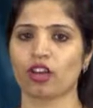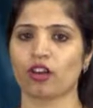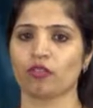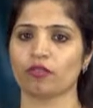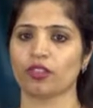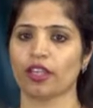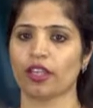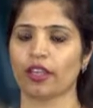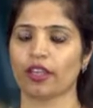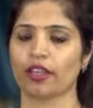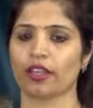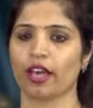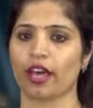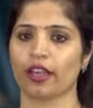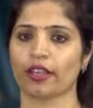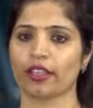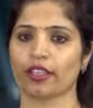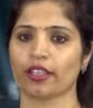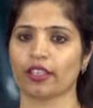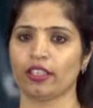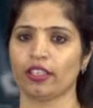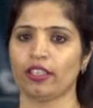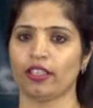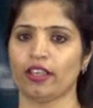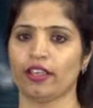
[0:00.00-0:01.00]
of the
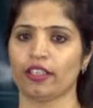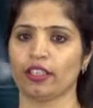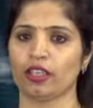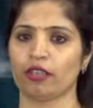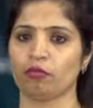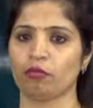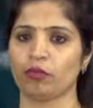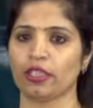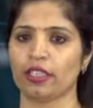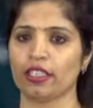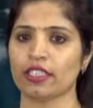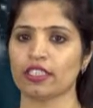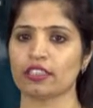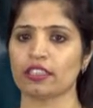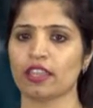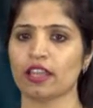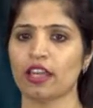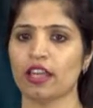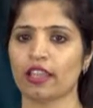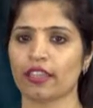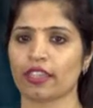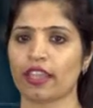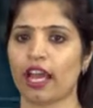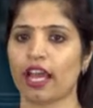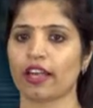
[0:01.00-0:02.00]
hierarchical database
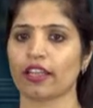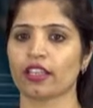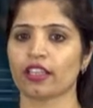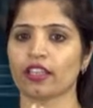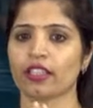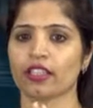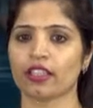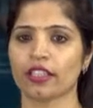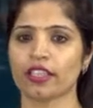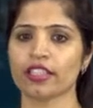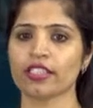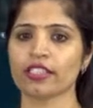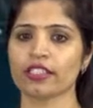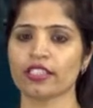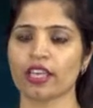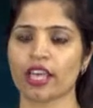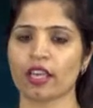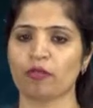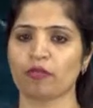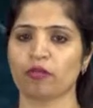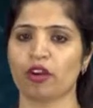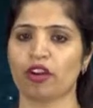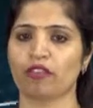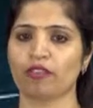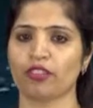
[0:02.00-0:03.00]
that this
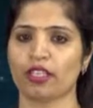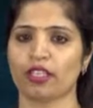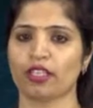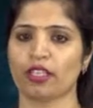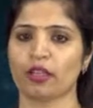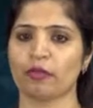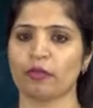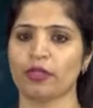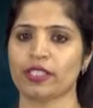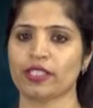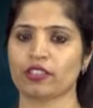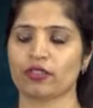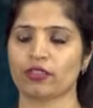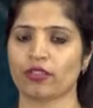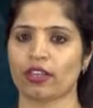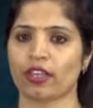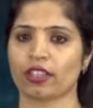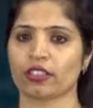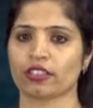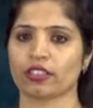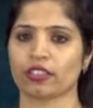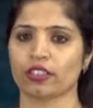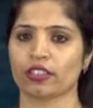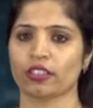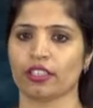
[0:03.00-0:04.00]
type of database
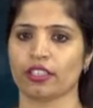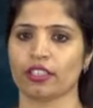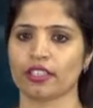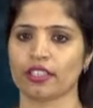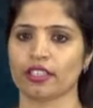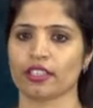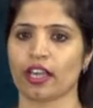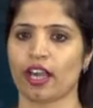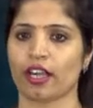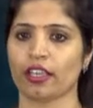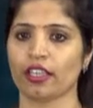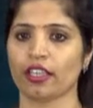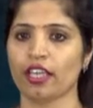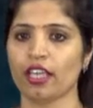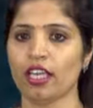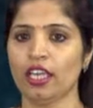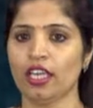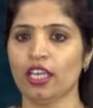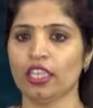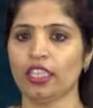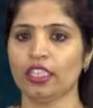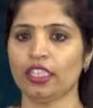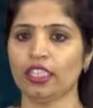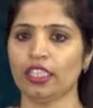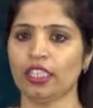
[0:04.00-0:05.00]
structure is that
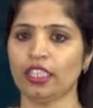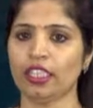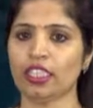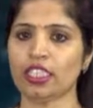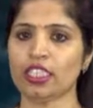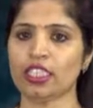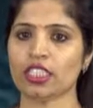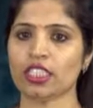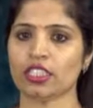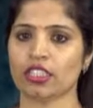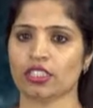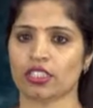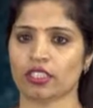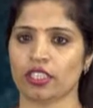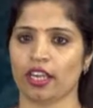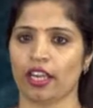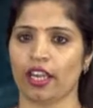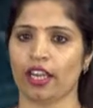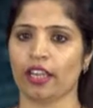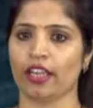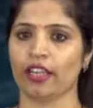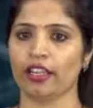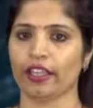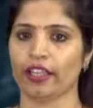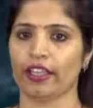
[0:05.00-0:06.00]
each
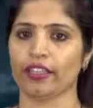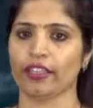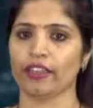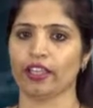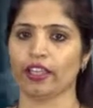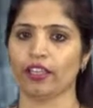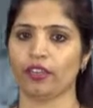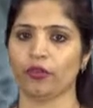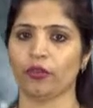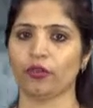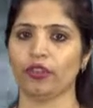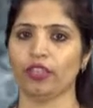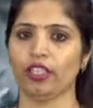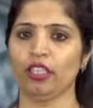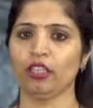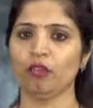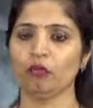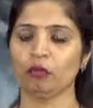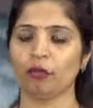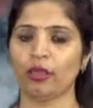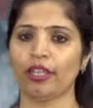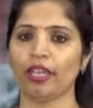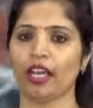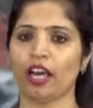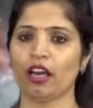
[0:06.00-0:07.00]
child in the tree
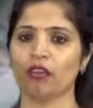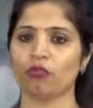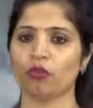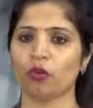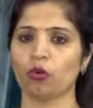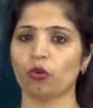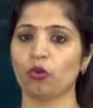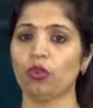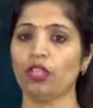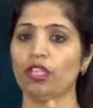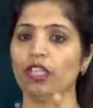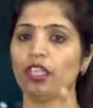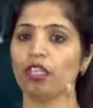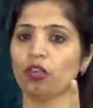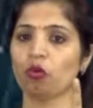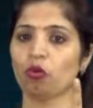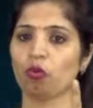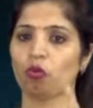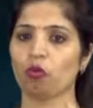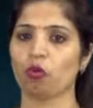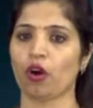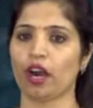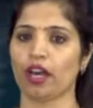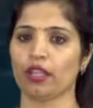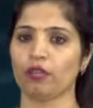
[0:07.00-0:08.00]
may have only
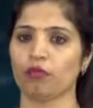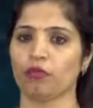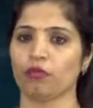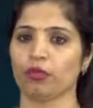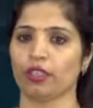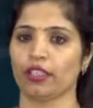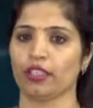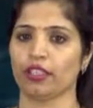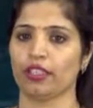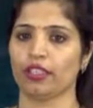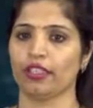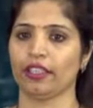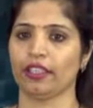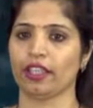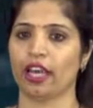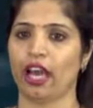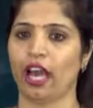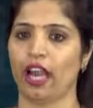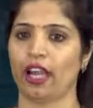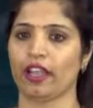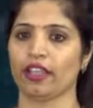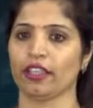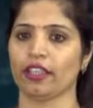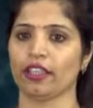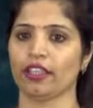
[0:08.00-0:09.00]
one parent
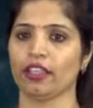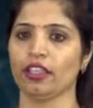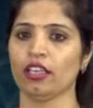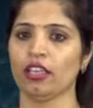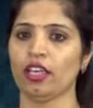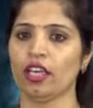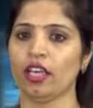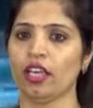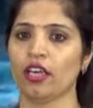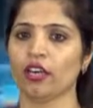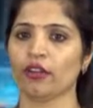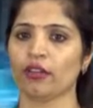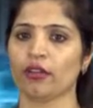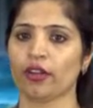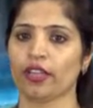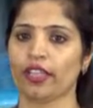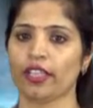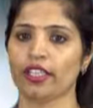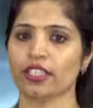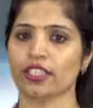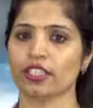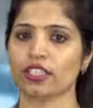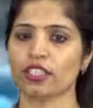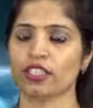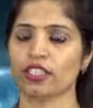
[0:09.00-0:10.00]
and the
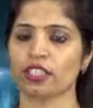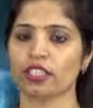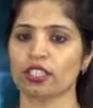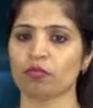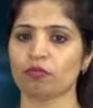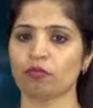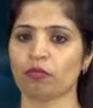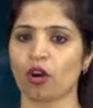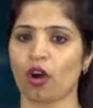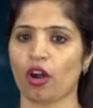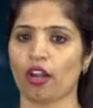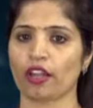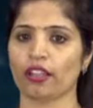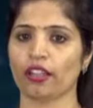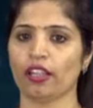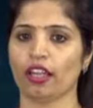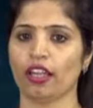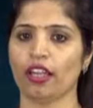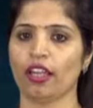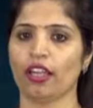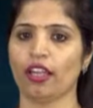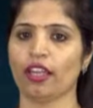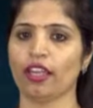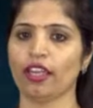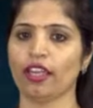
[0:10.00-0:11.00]
relationship or
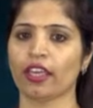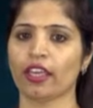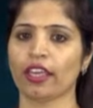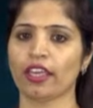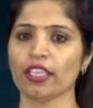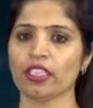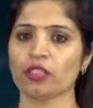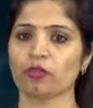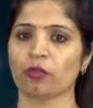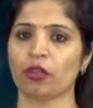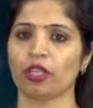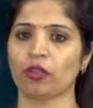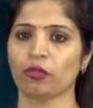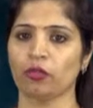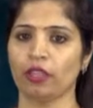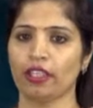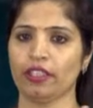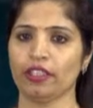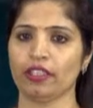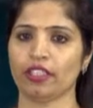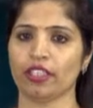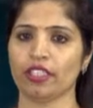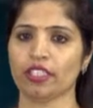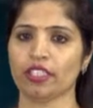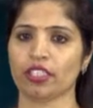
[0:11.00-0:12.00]
the linkage
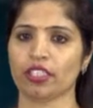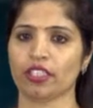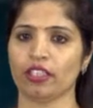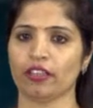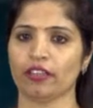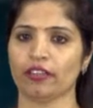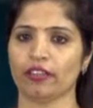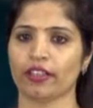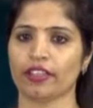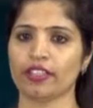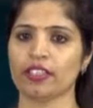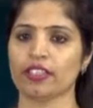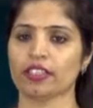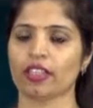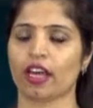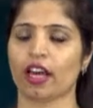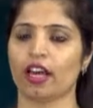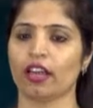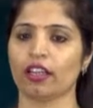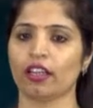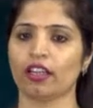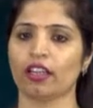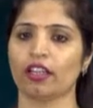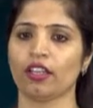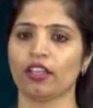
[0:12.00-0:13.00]
between the children
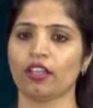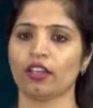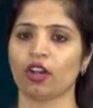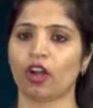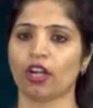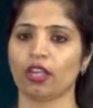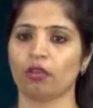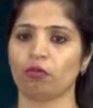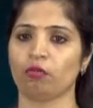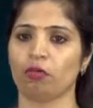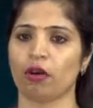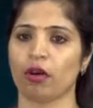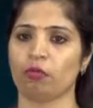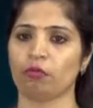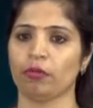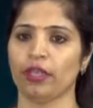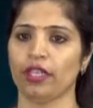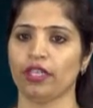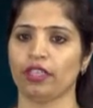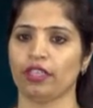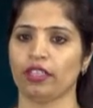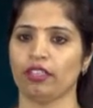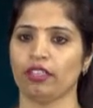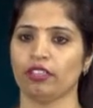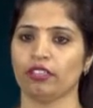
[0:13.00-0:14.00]
are not
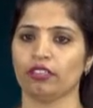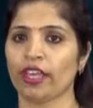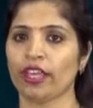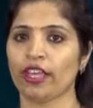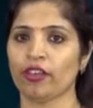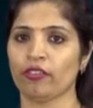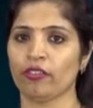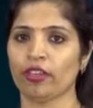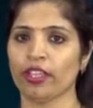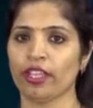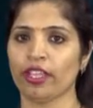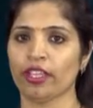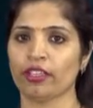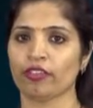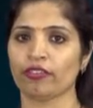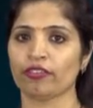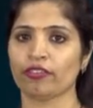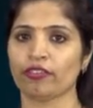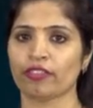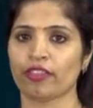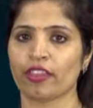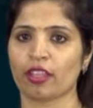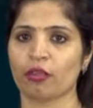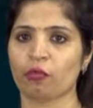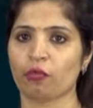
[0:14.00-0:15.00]
permitted even
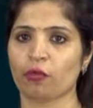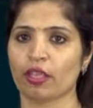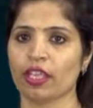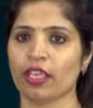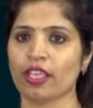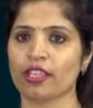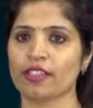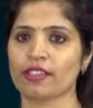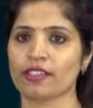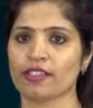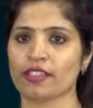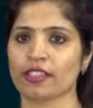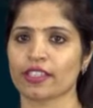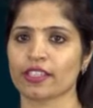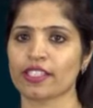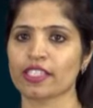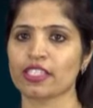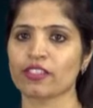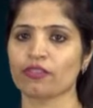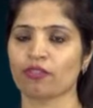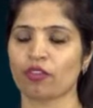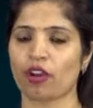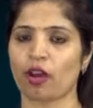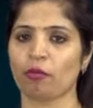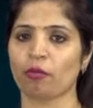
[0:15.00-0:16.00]
if they make
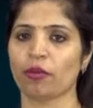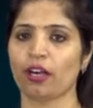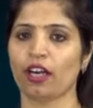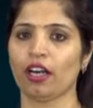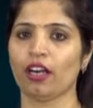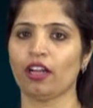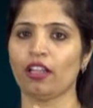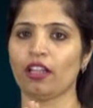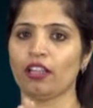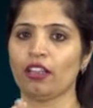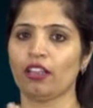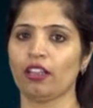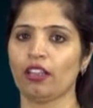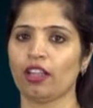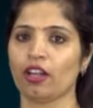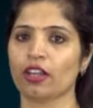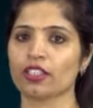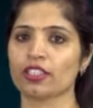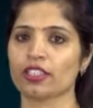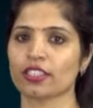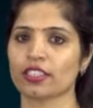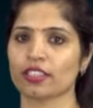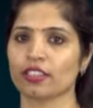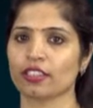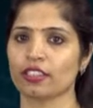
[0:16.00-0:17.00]
sense from a
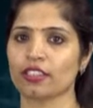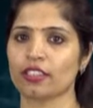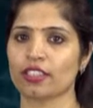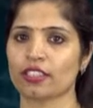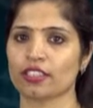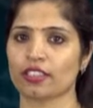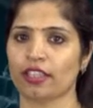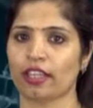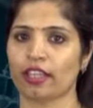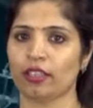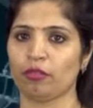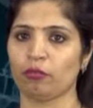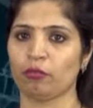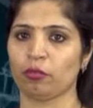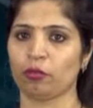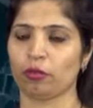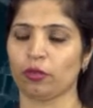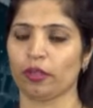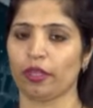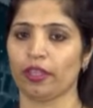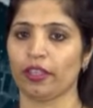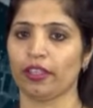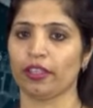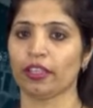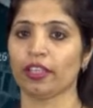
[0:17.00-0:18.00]
logical
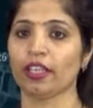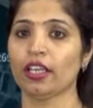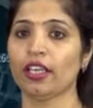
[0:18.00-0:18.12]
standpoint.